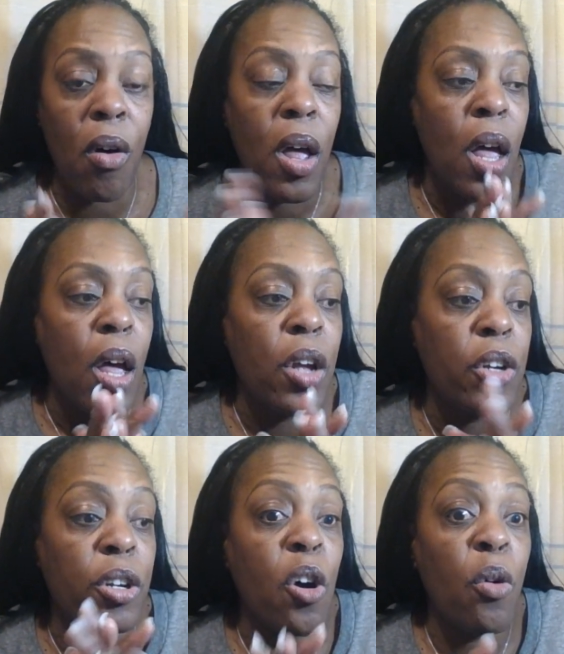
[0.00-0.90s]
you know,
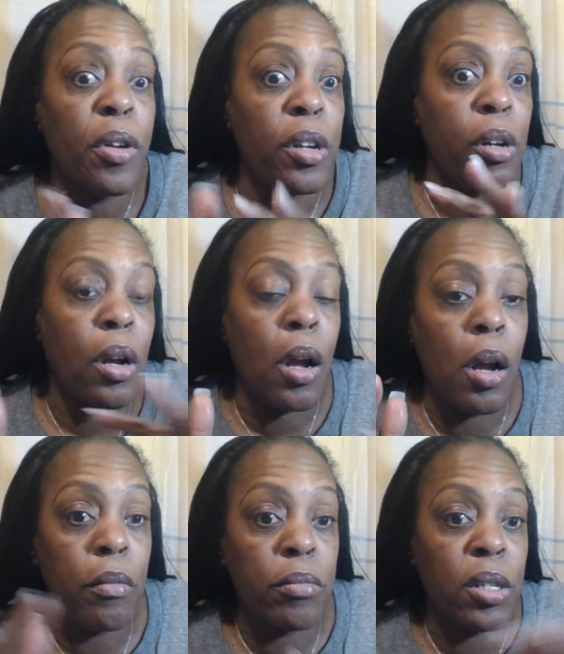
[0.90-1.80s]
your
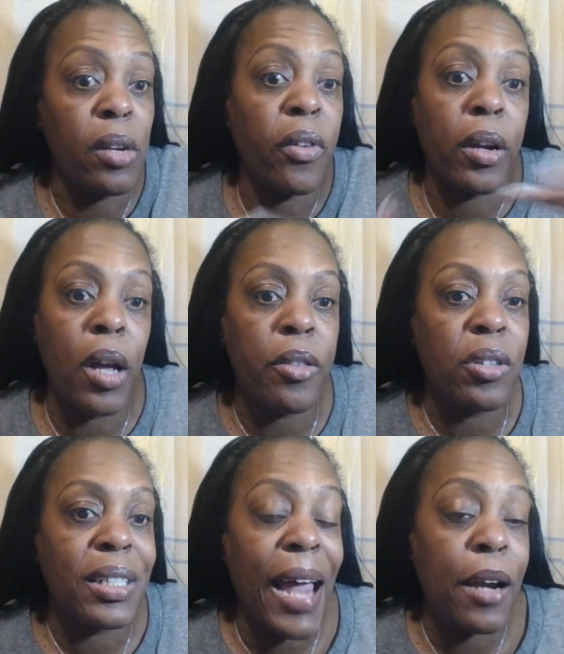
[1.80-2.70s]
significant other side of
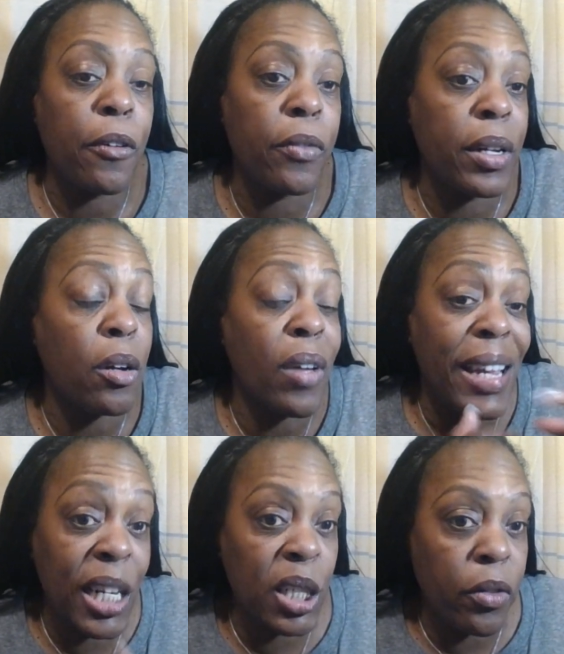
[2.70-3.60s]
you know his
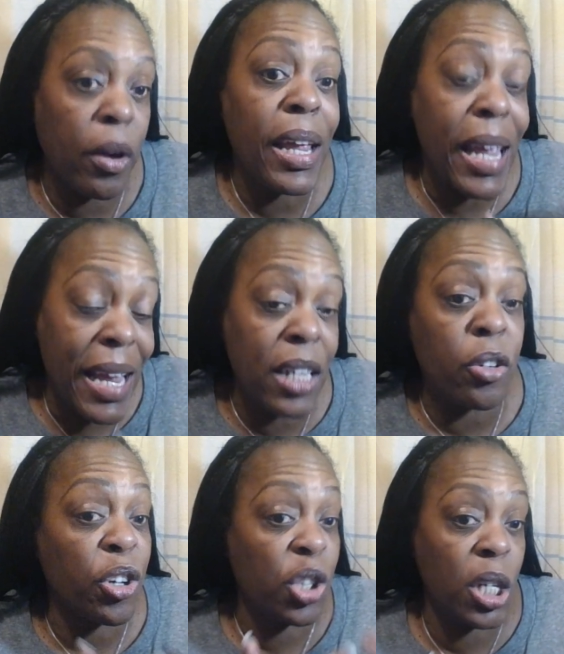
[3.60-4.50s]
his or she's
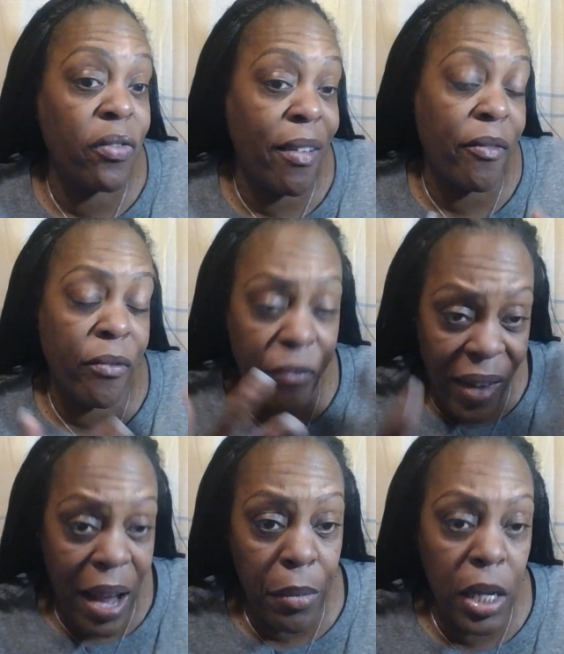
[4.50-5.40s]
family
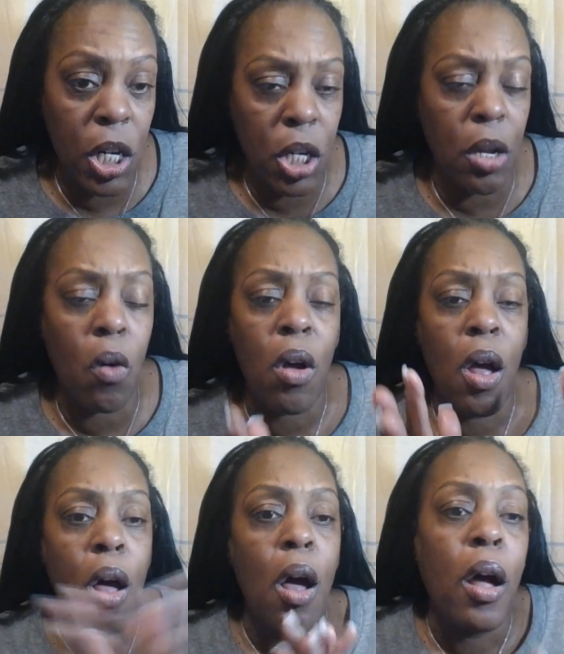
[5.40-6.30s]
you know
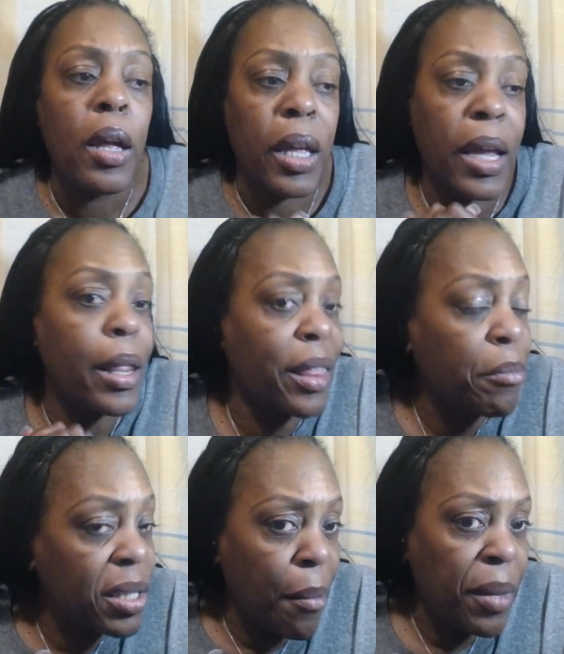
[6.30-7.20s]
get them something
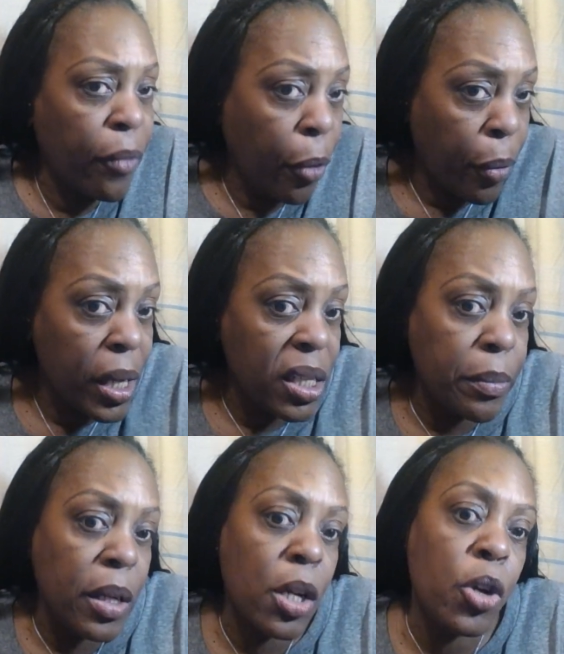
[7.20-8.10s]
for christmas
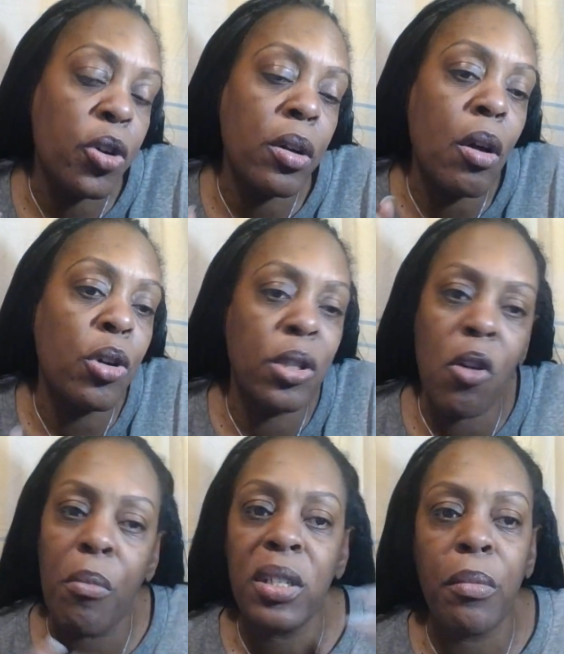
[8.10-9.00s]
you know show them some
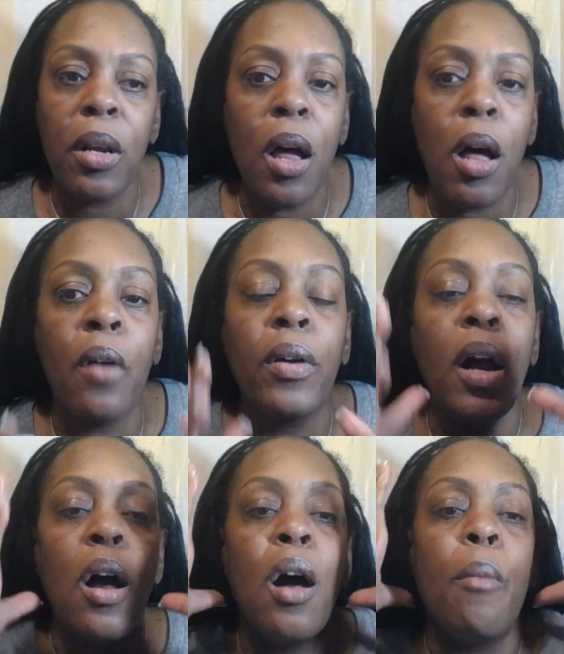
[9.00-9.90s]
love
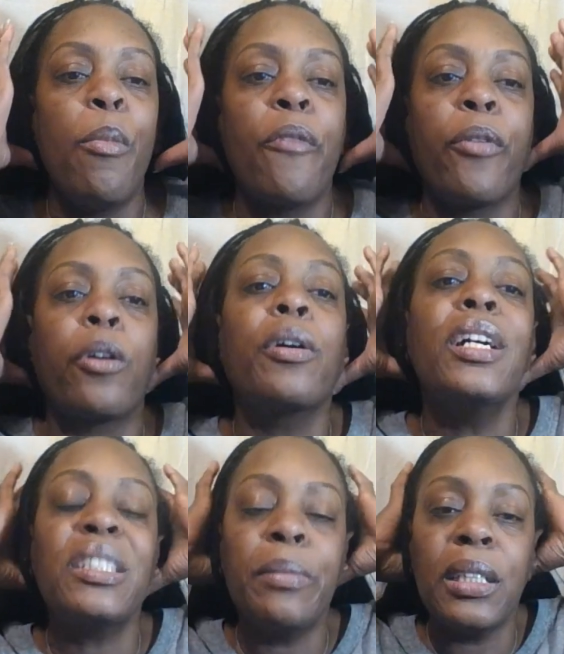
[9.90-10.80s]
but for
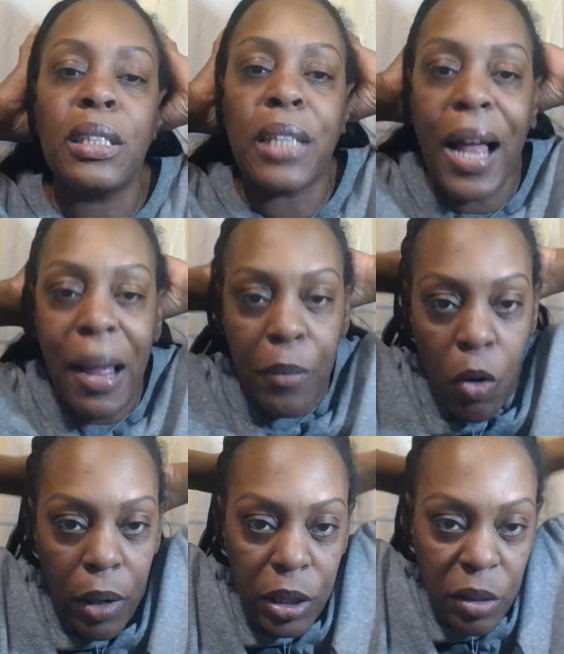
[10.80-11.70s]
christmas i'm going to
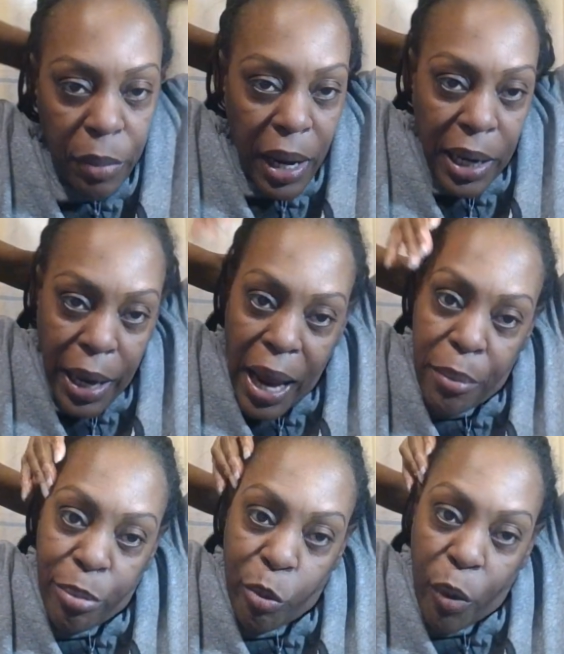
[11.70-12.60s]
make a
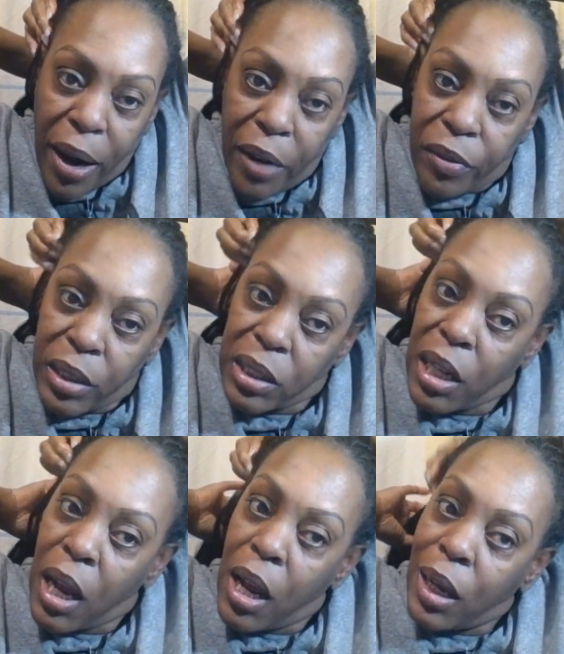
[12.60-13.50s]
breakfast
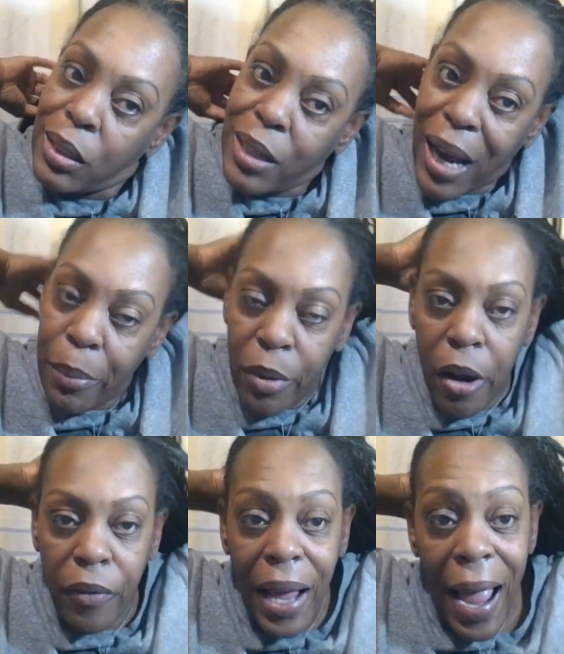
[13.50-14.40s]
type of
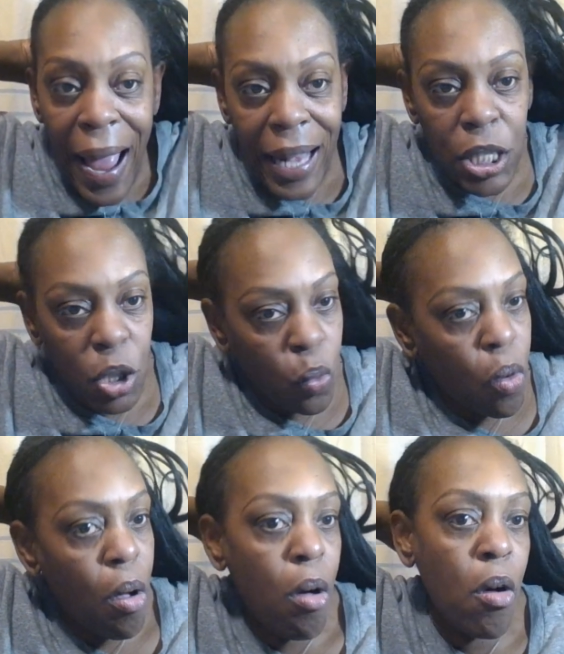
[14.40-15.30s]
casserole
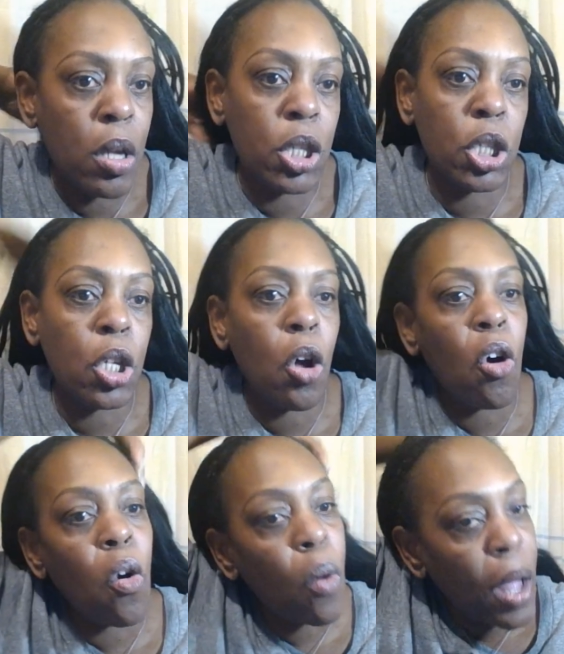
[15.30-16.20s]
so
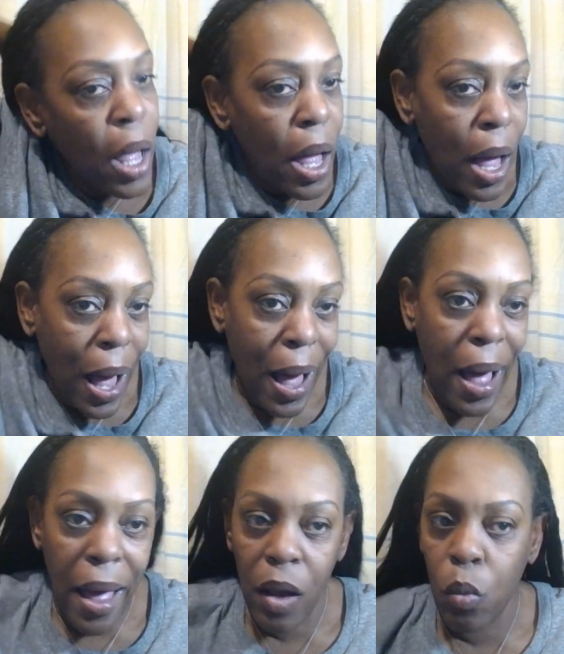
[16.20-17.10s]
i
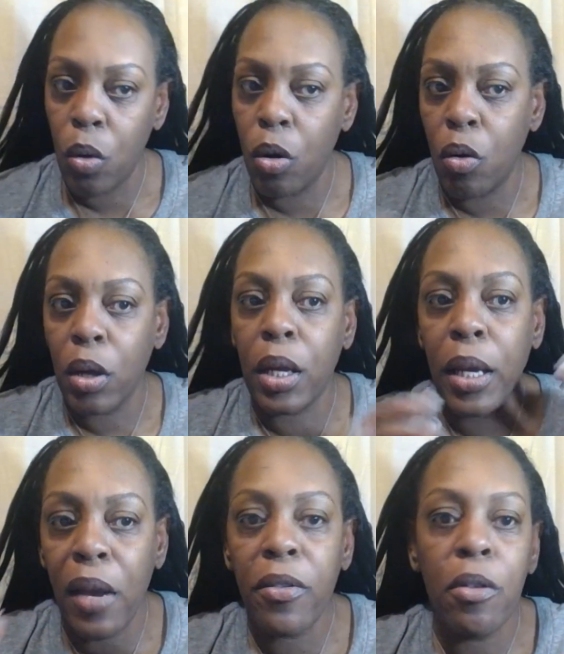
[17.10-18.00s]
will give
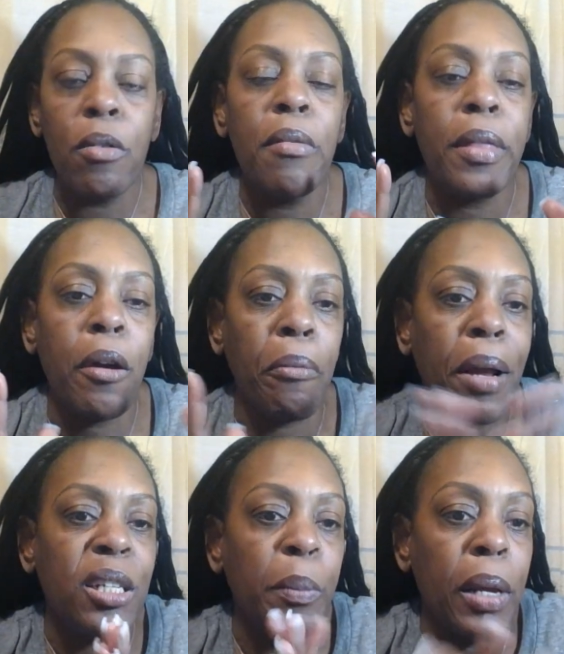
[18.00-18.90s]
you a
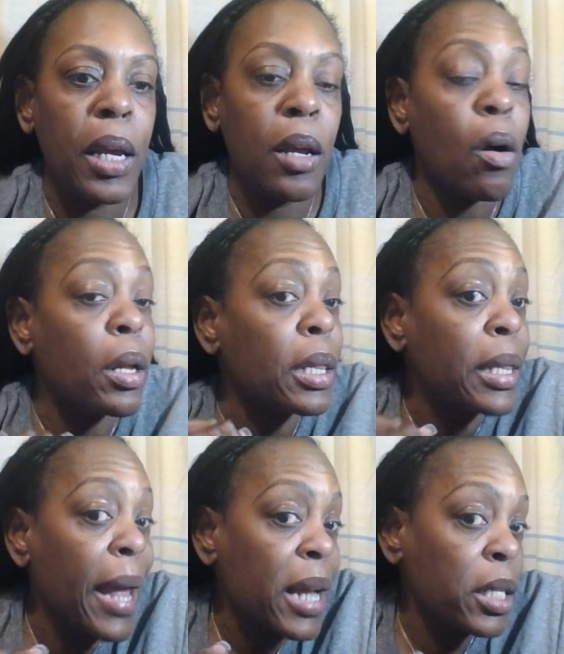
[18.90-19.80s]
recipe on that
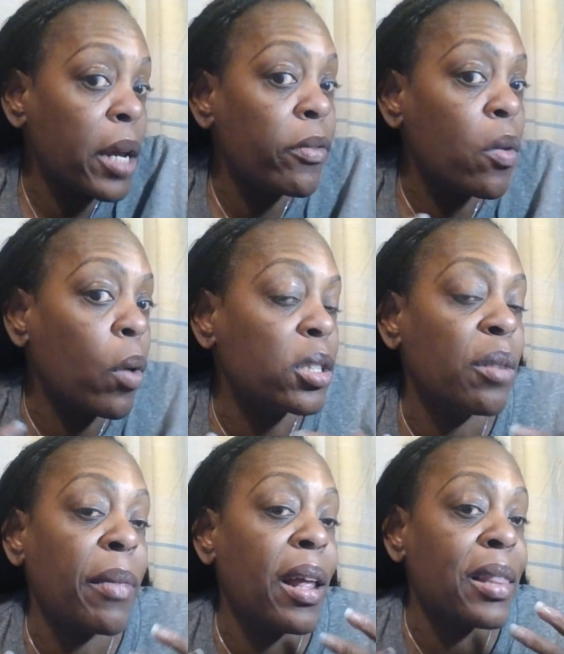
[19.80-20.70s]
if you want to make
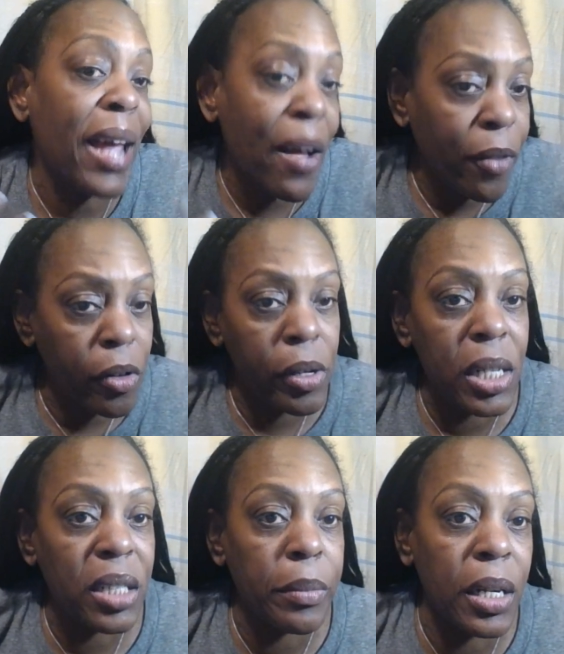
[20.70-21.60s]
that for christmas